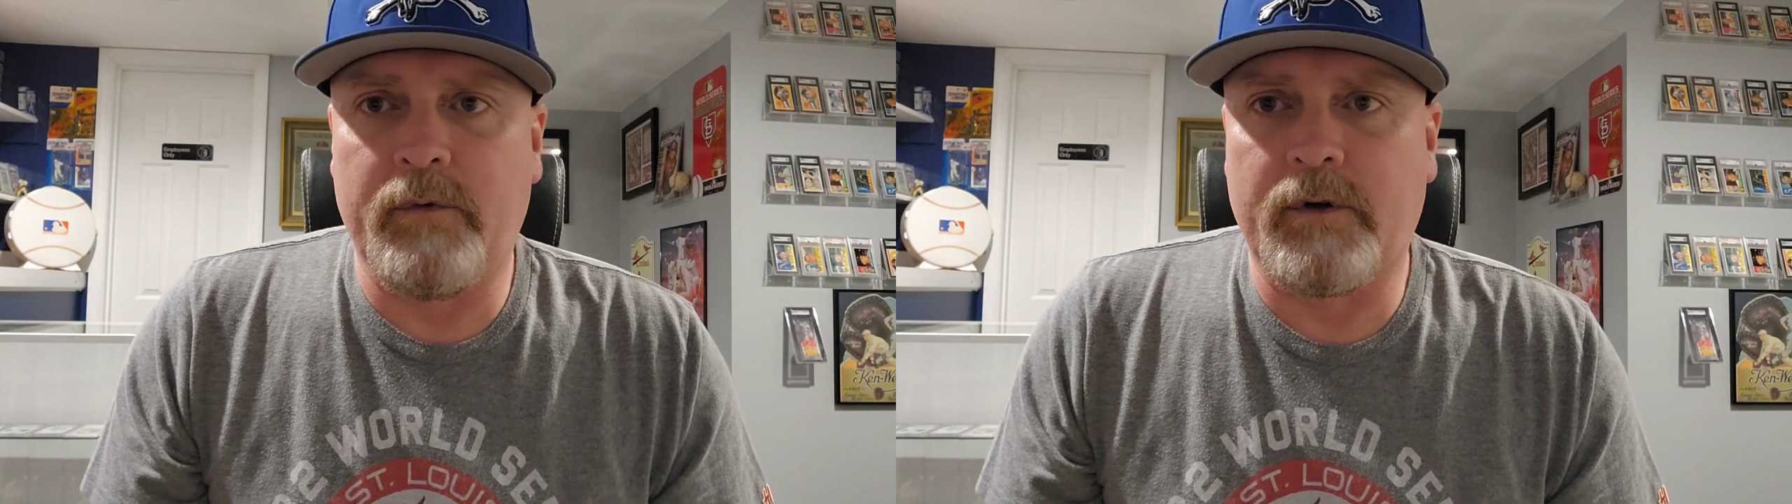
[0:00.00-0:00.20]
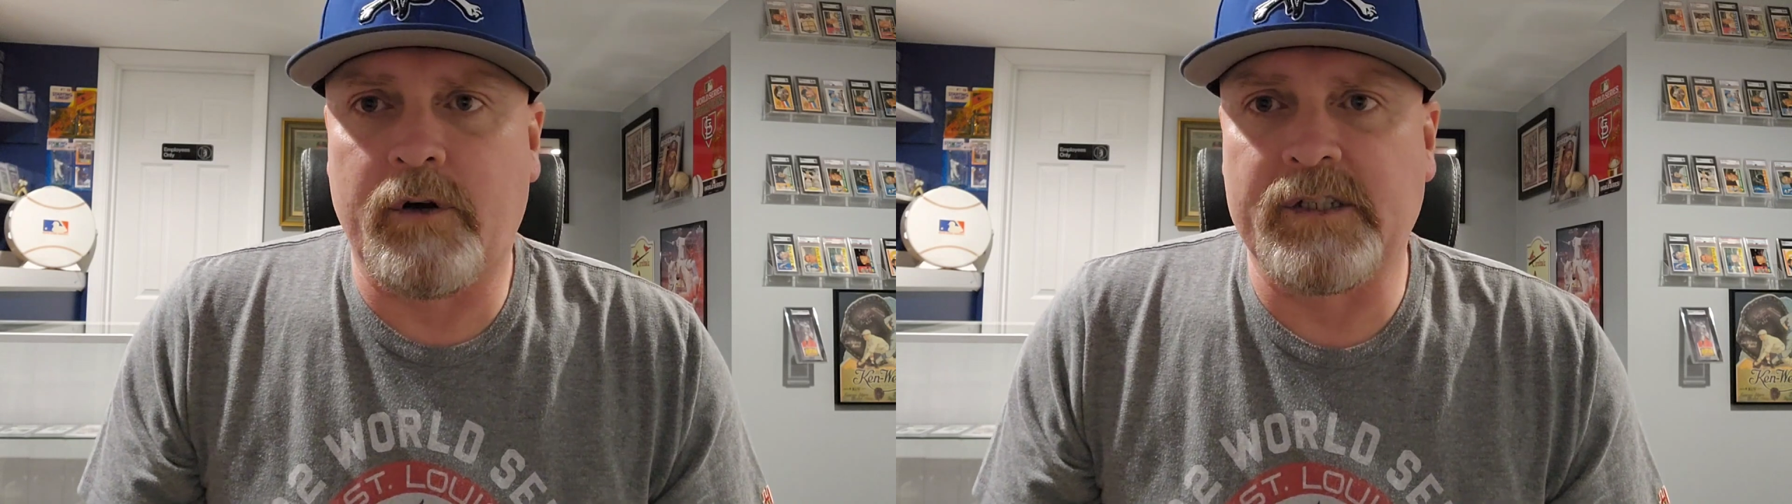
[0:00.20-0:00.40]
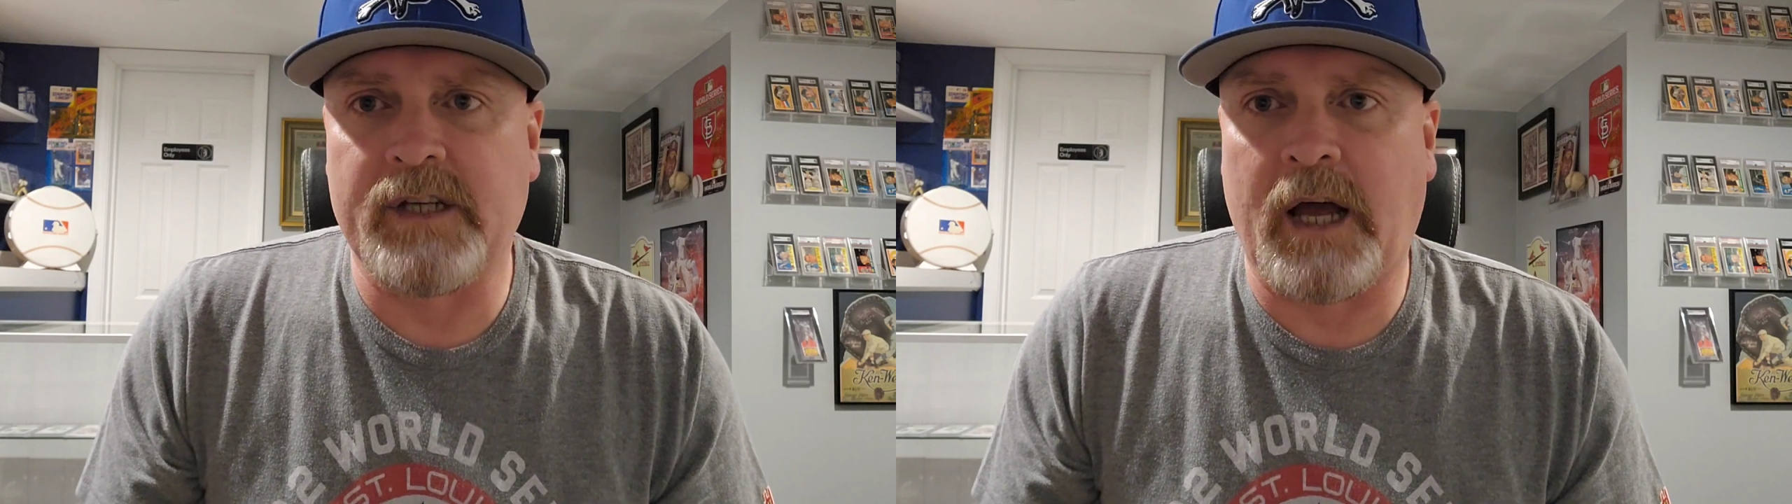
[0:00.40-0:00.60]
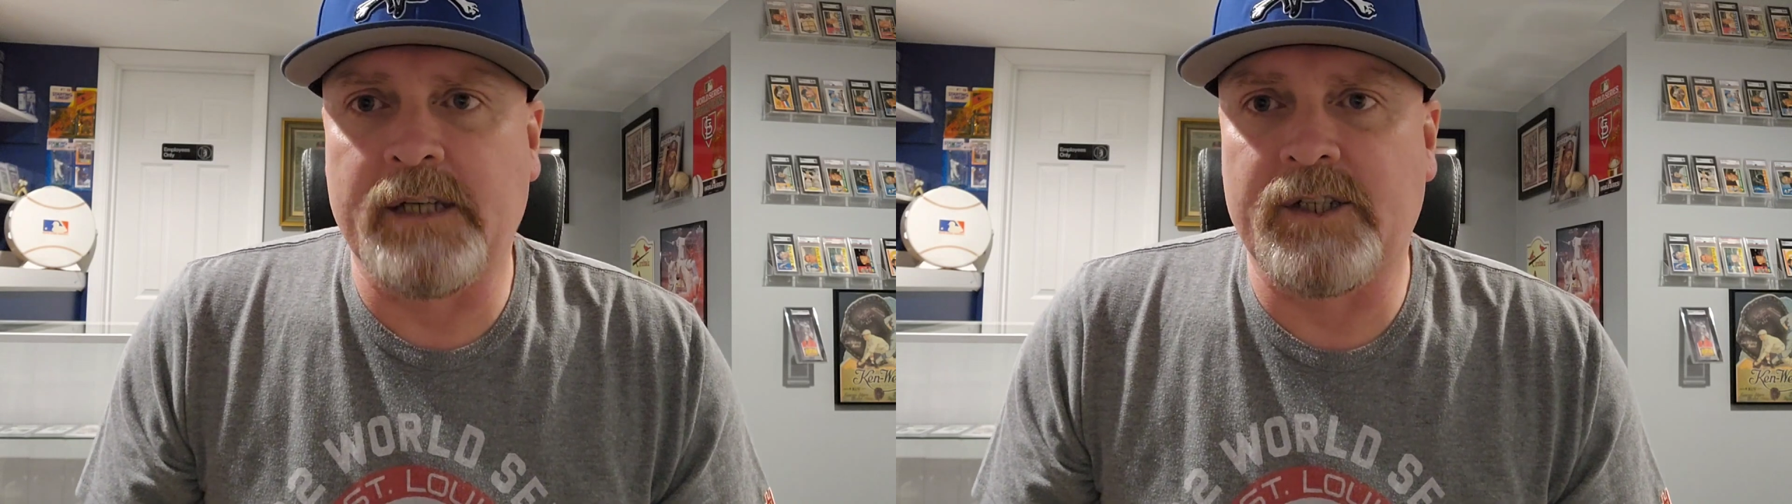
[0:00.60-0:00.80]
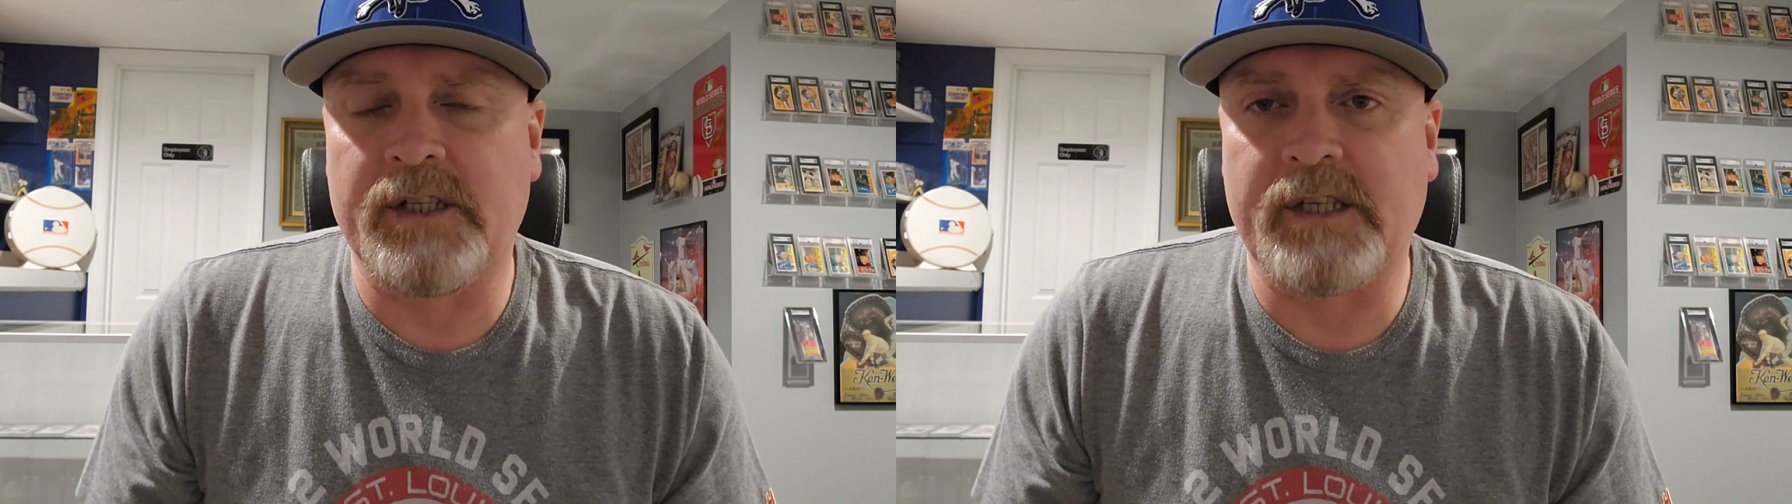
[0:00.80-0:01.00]
Chris and I
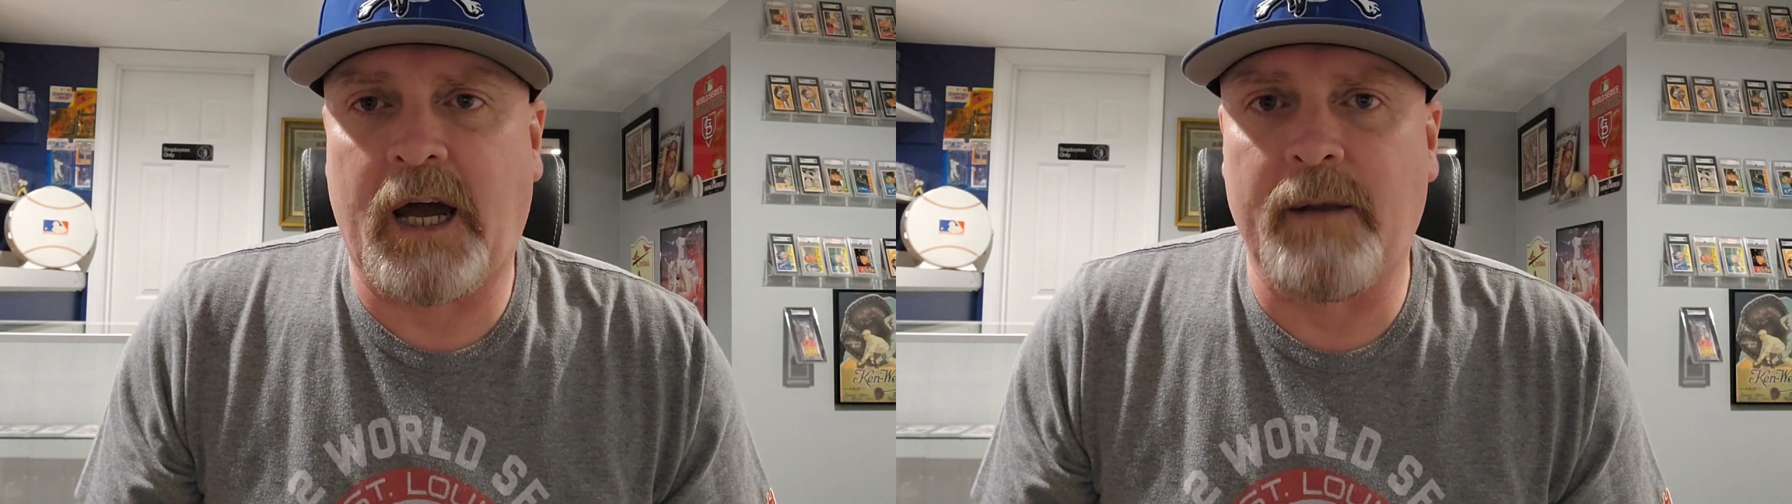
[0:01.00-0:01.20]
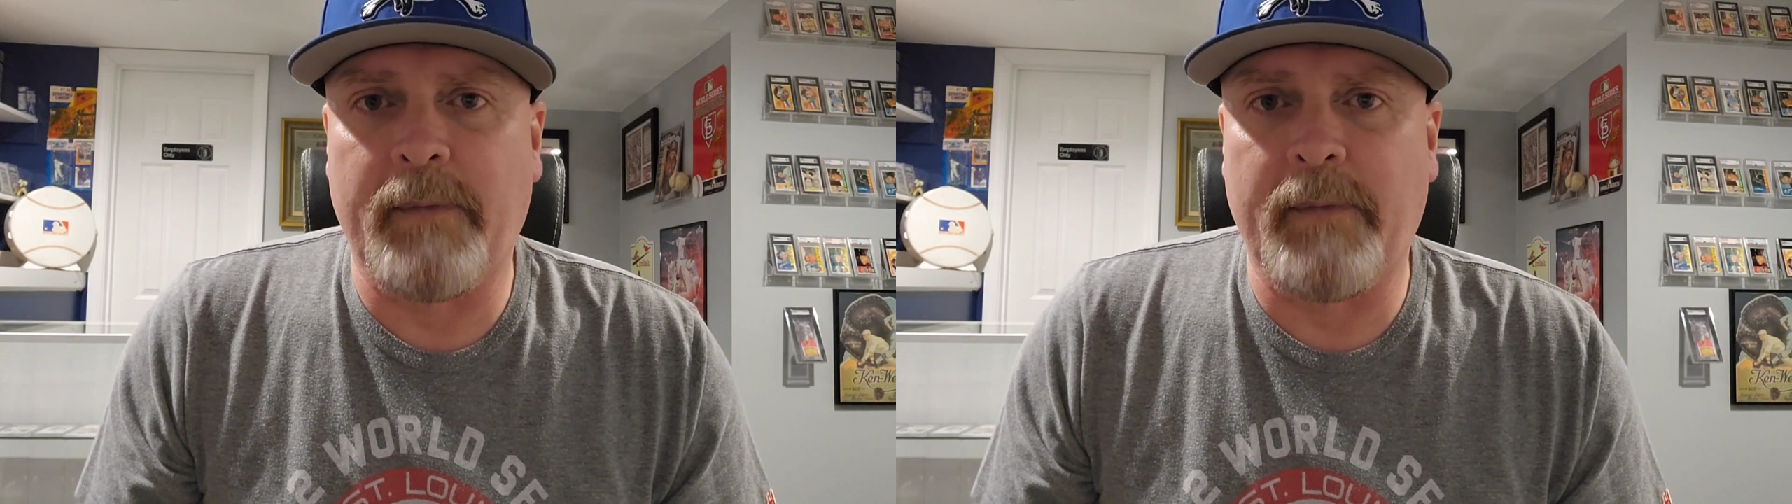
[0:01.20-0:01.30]
just got